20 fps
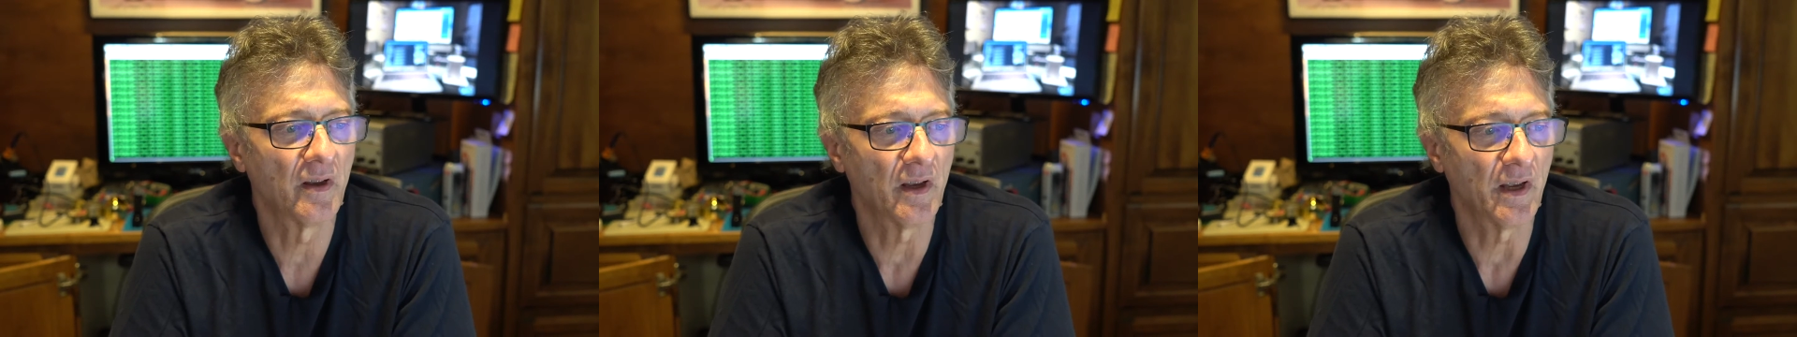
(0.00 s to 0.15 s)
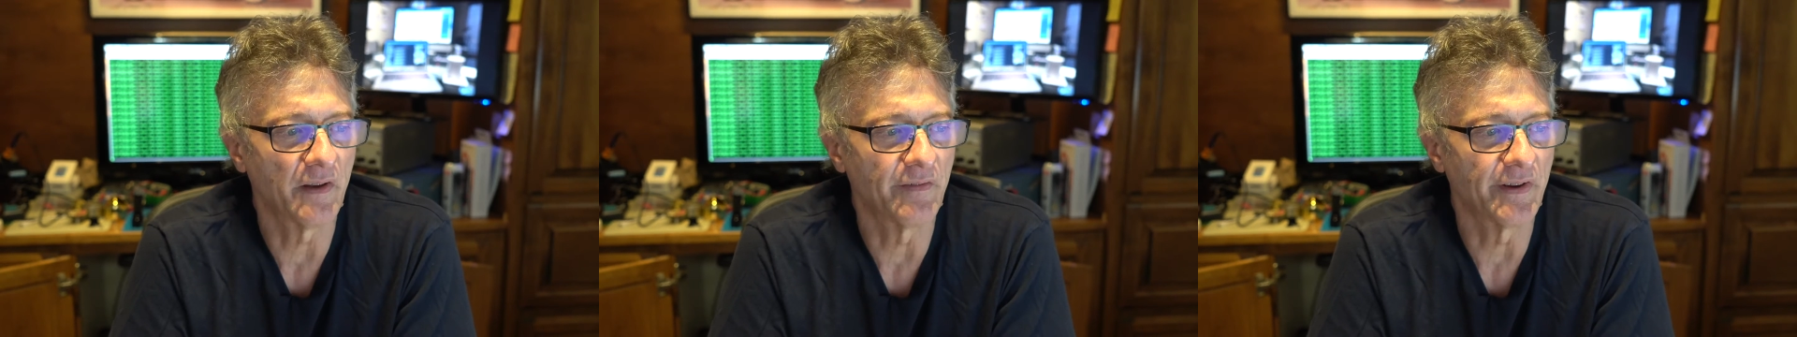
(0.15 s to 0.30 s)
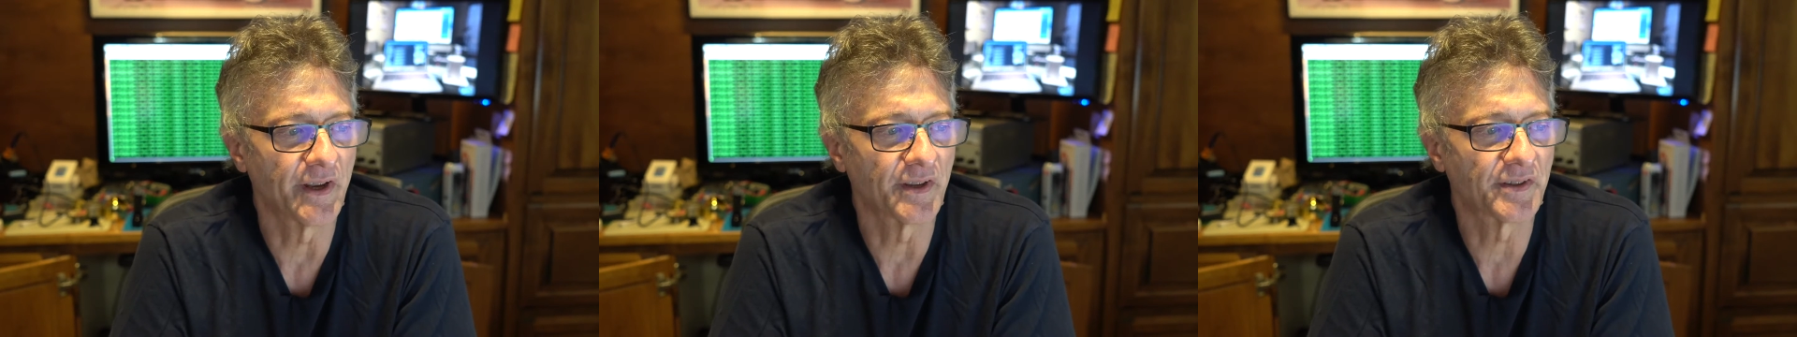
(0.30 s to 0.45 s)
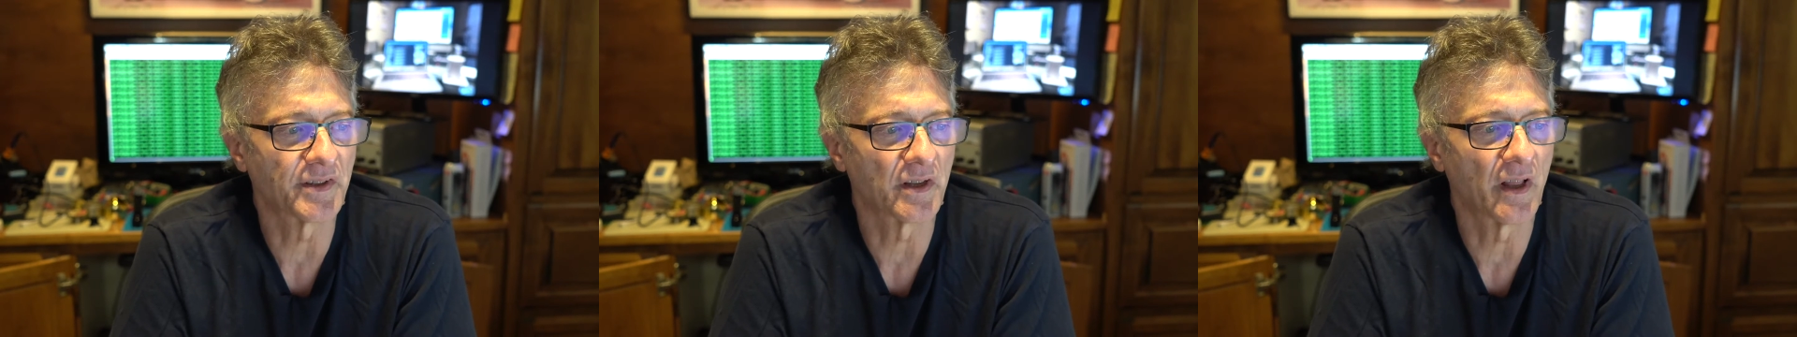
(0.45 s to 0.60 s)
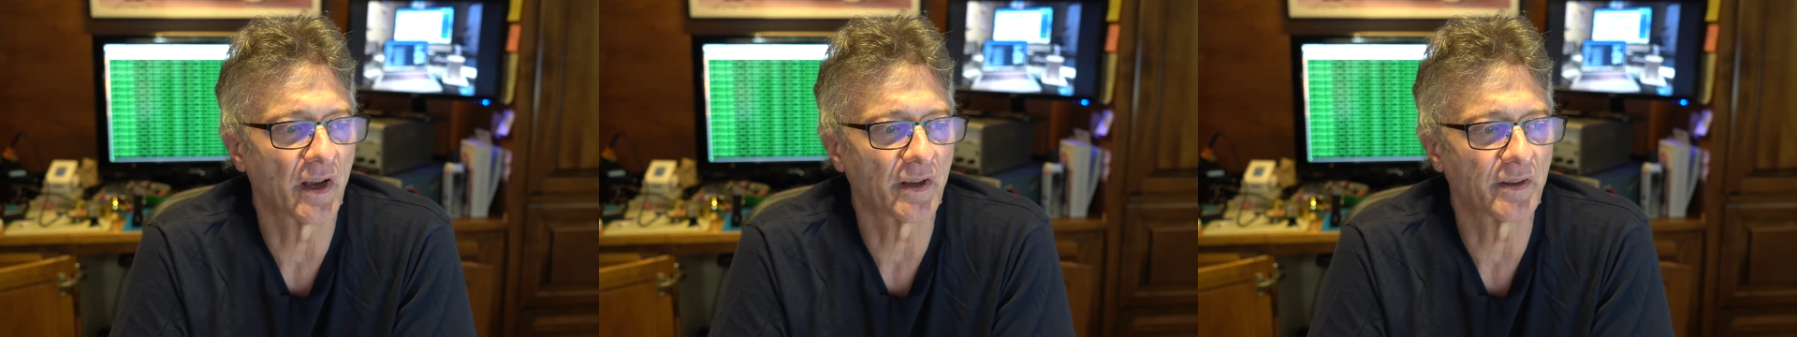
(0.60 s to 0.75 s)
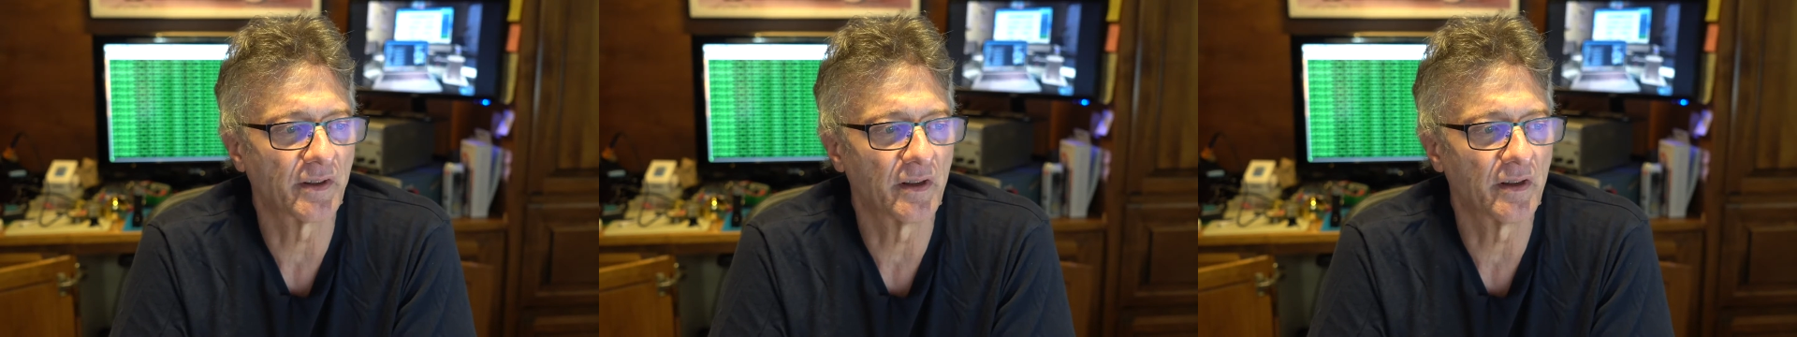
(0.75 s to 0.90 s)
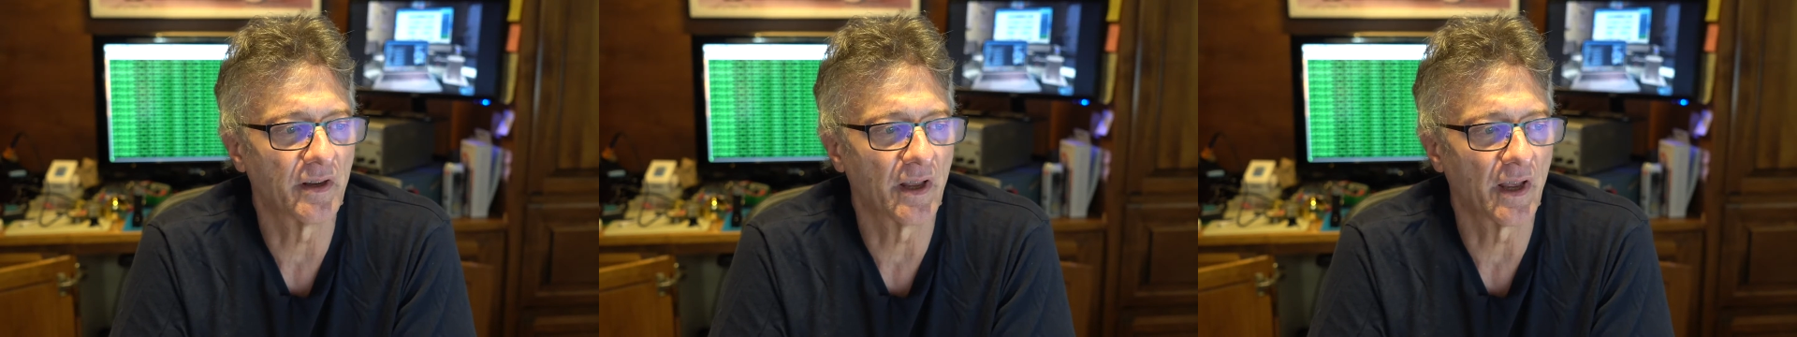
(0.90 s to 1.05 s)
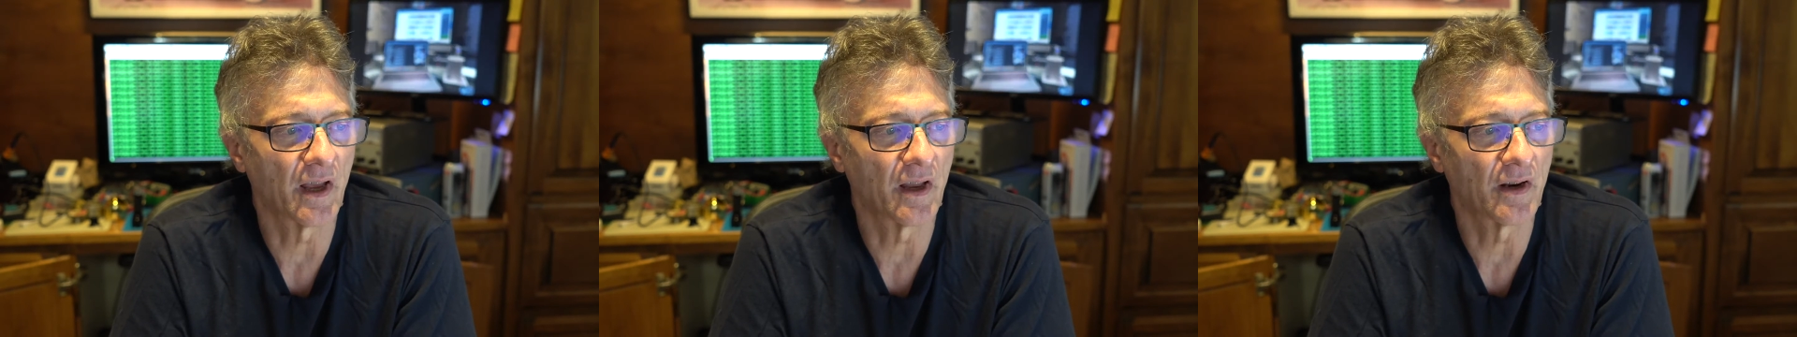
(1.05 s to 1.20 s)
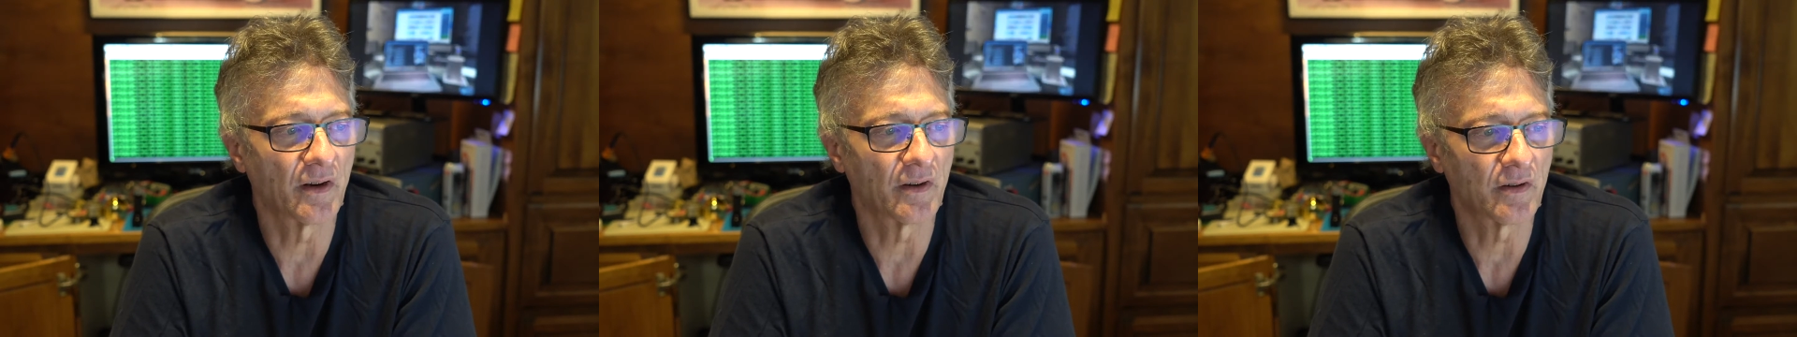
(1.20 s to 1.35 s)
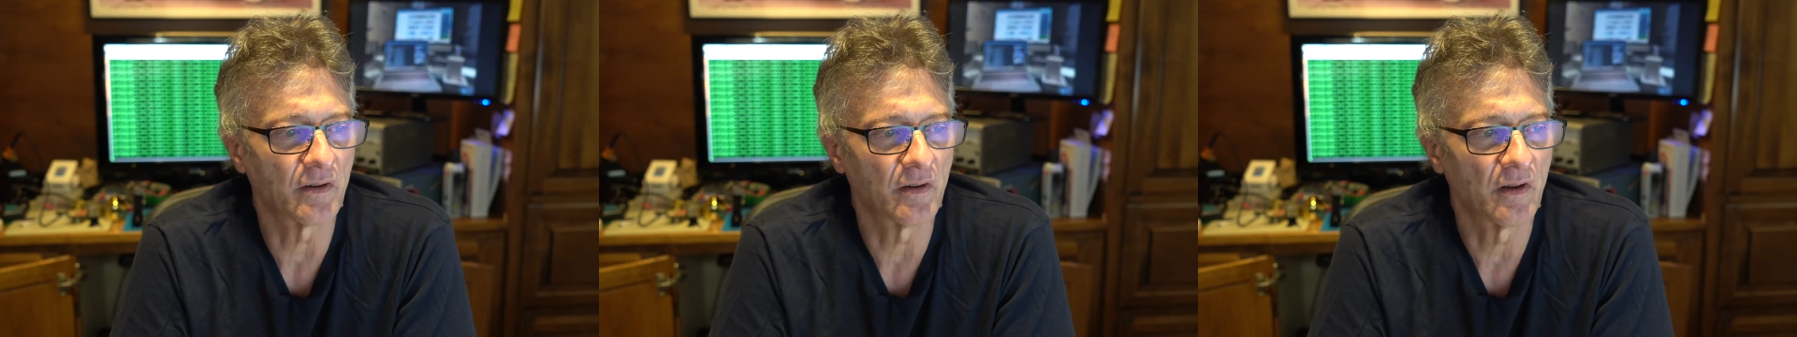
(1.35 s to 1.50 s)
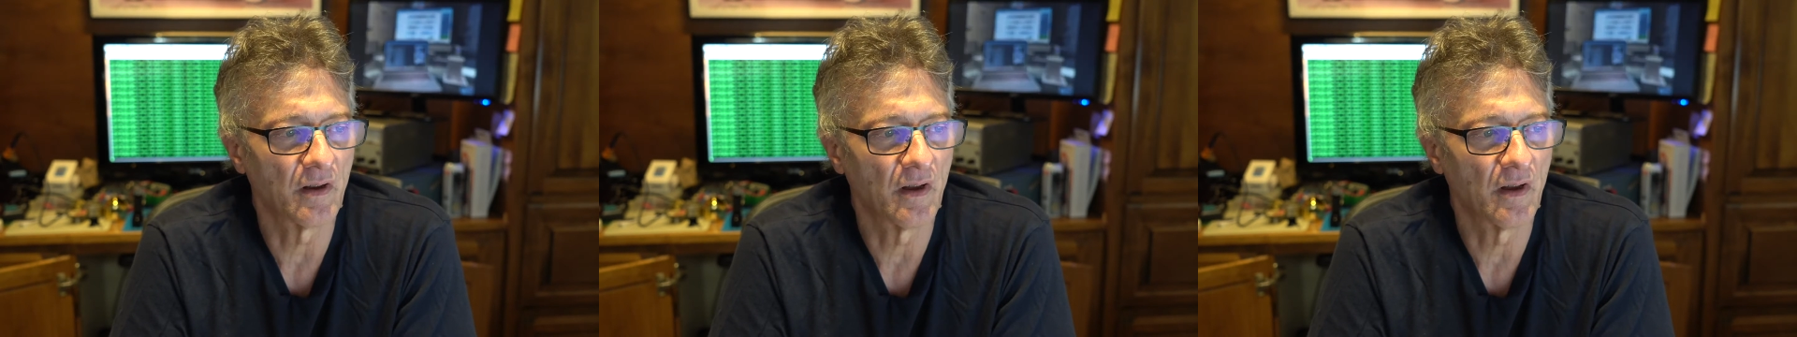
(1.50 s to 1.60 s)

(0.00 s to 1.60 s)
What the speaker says: if he gets elected, and